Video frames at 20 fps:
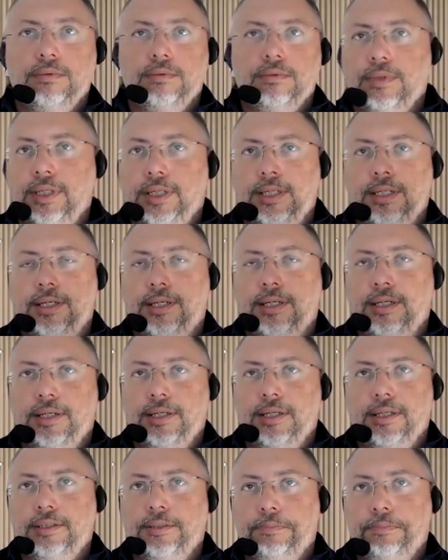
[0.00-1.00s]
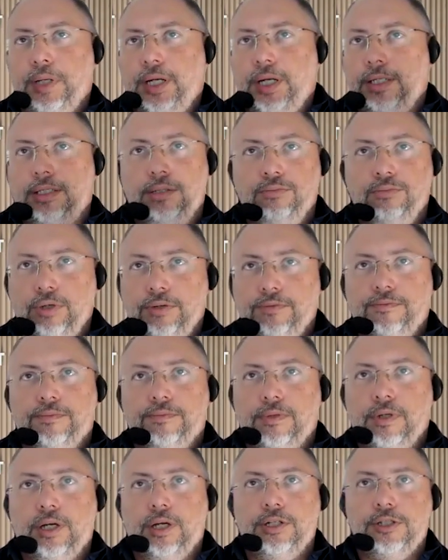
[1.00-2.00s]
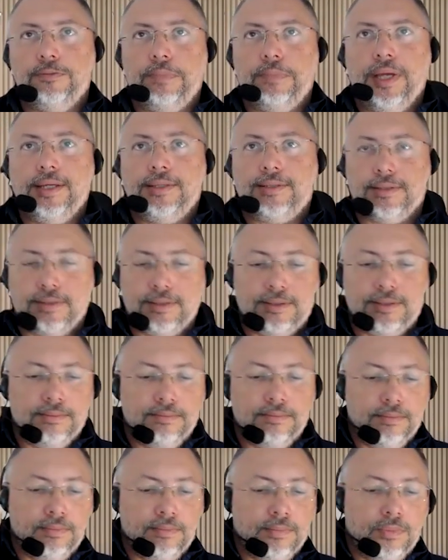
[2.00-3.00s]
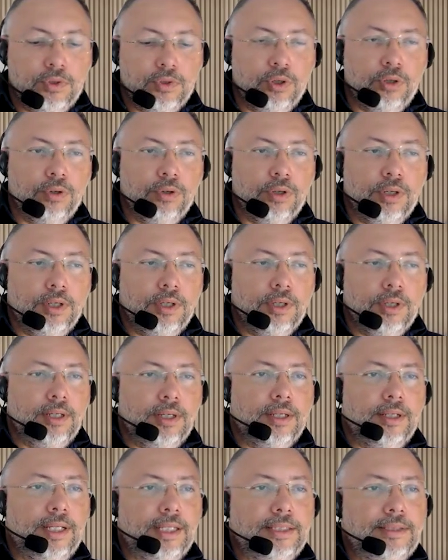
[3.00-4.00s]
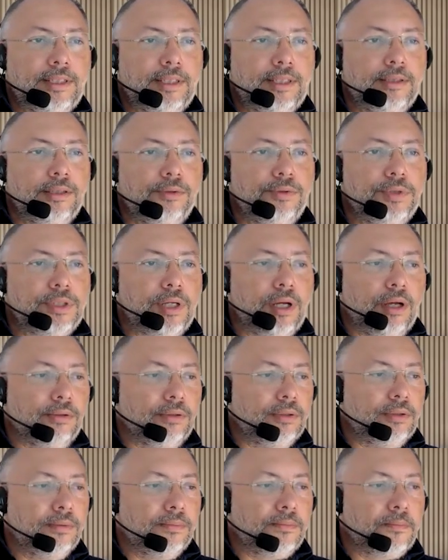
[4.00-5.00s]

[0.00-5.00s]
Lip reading: the parking, with car spaces. So let's see the result.